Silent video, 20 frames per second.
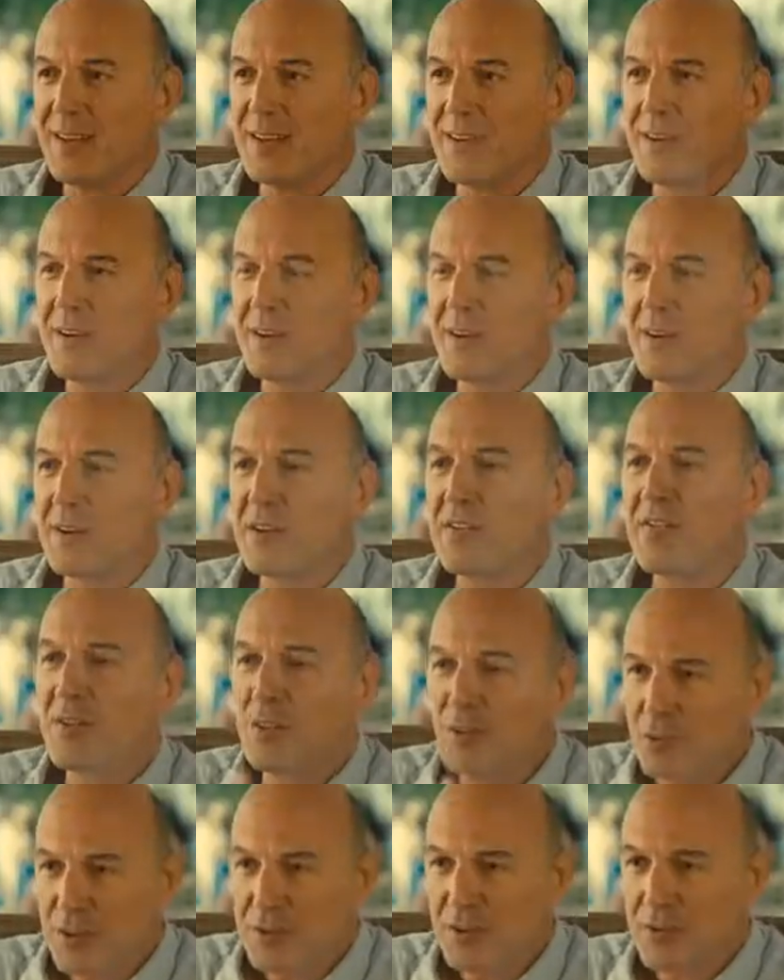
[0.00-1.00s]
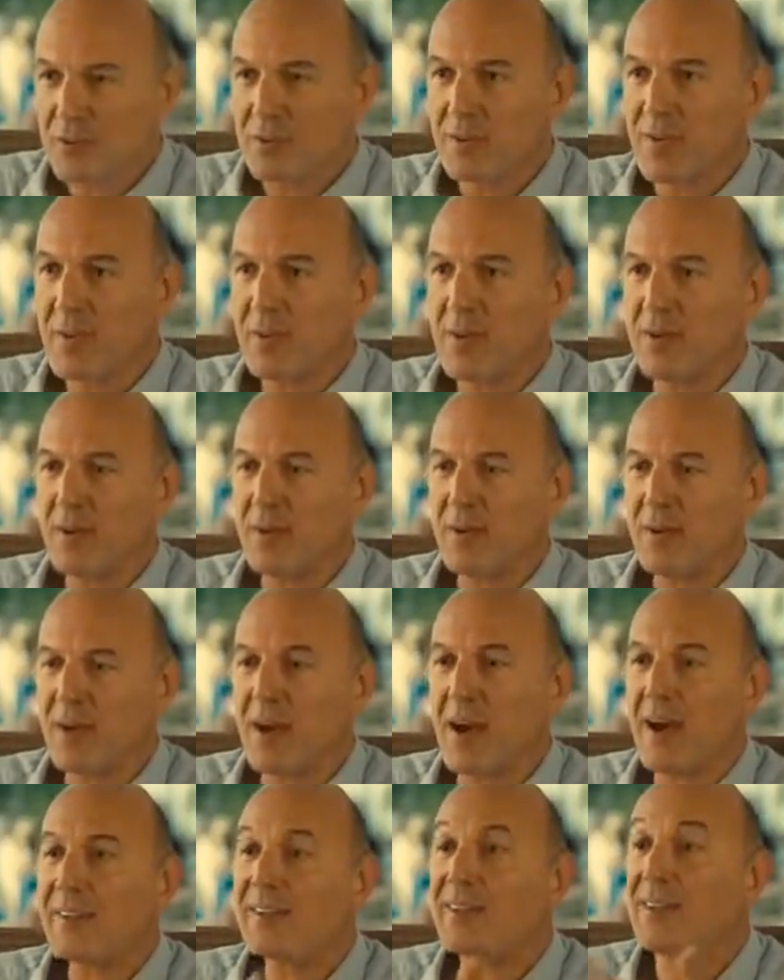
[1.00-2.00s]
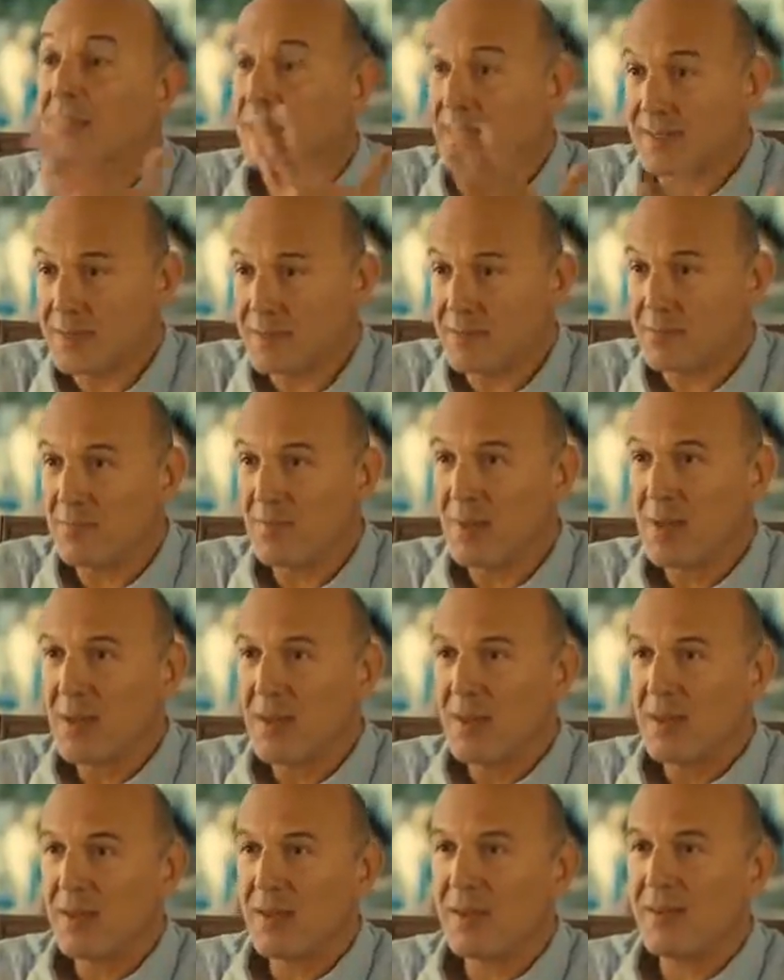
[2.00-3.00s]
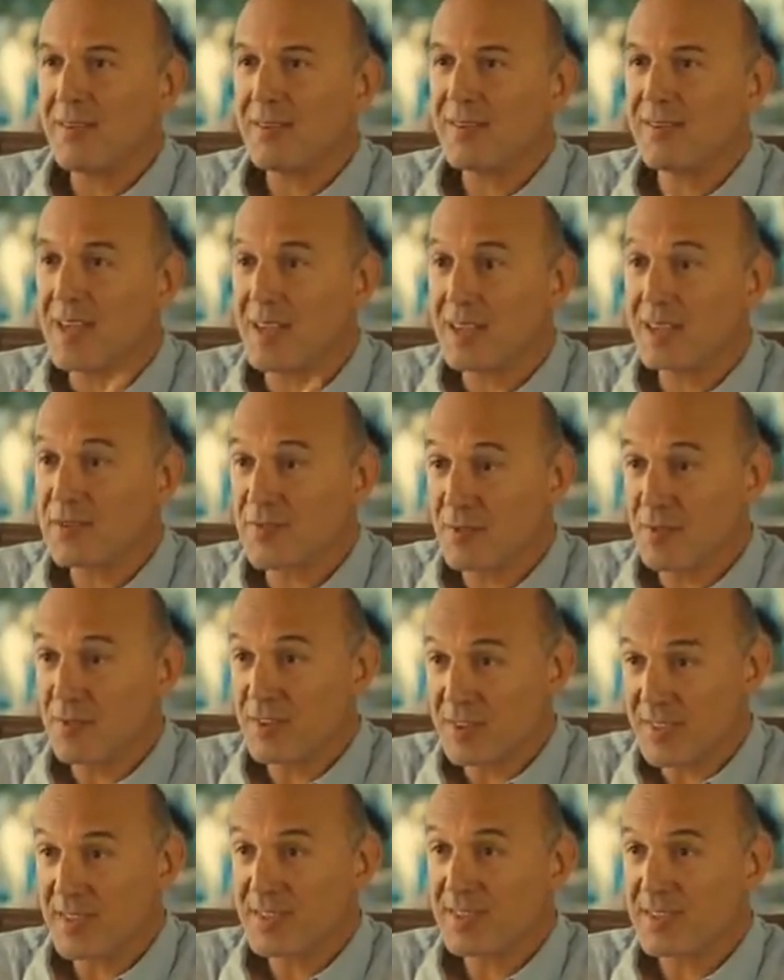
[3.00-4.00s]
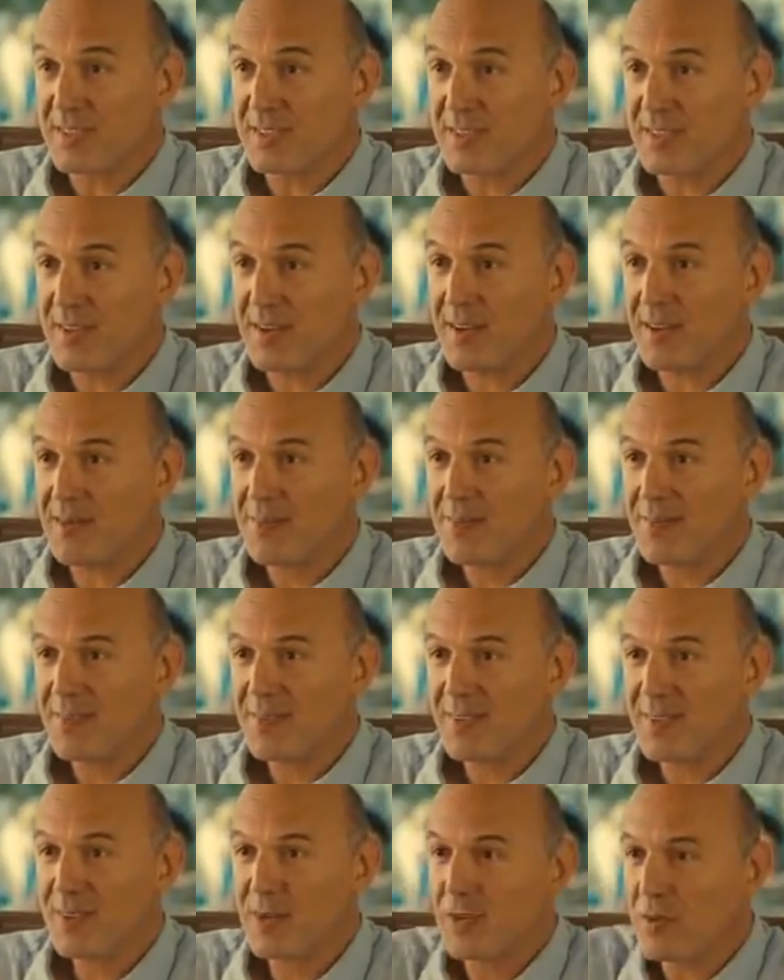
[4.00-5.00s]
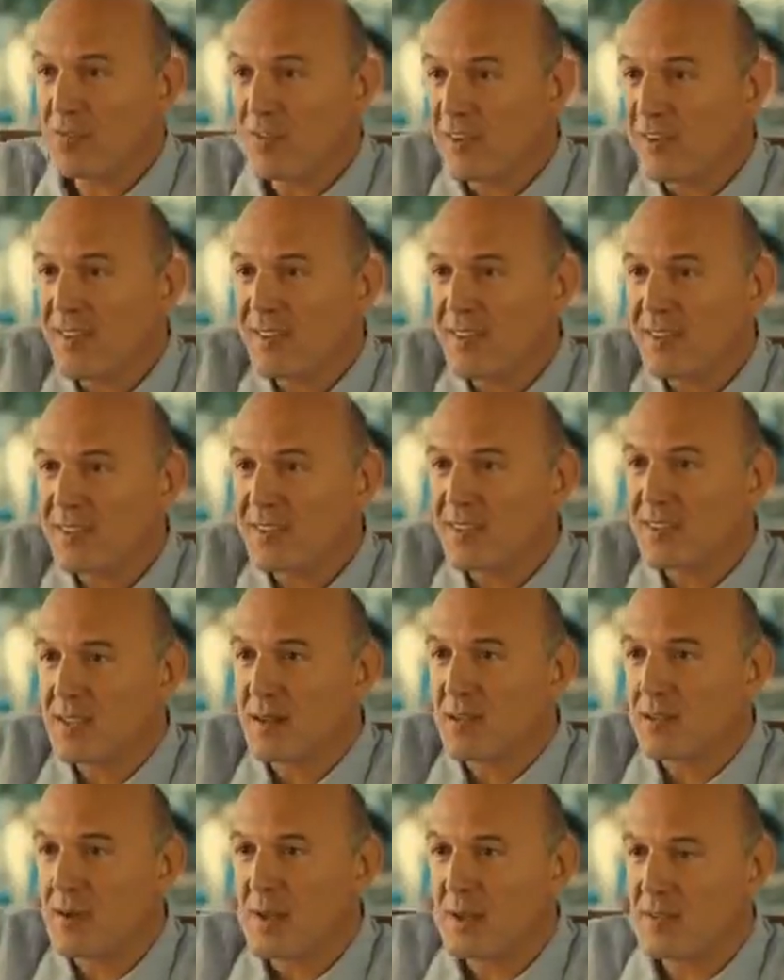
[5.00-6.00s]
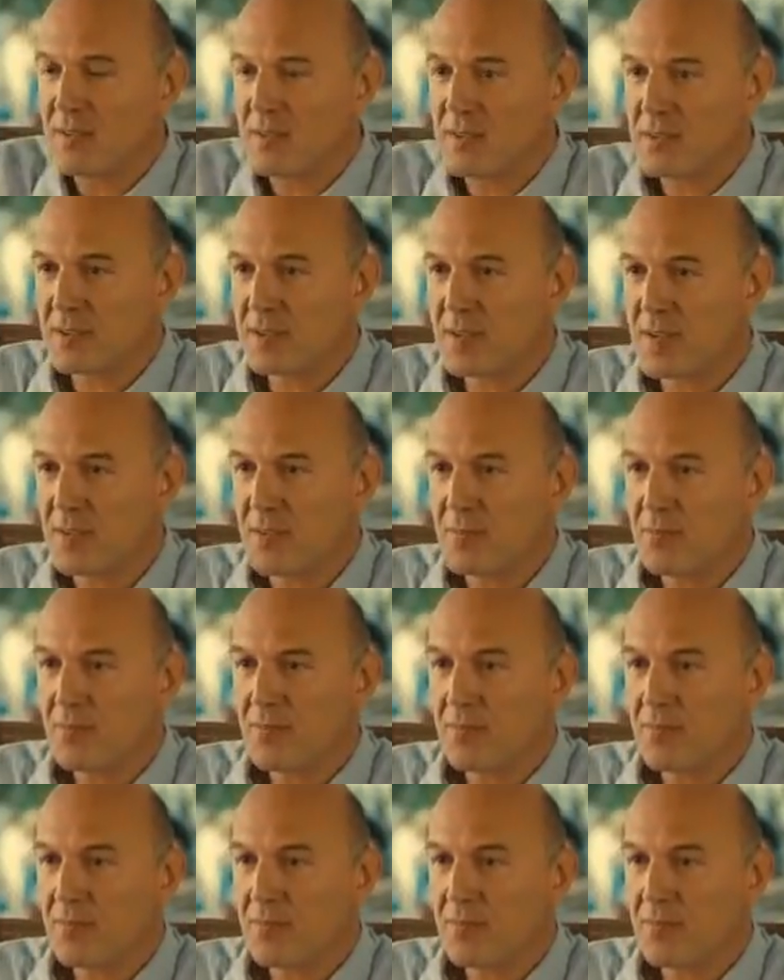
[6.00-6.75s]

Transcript: uh, revolutionary idealism dates from the 60s, yeah? Do you find it still relevant today?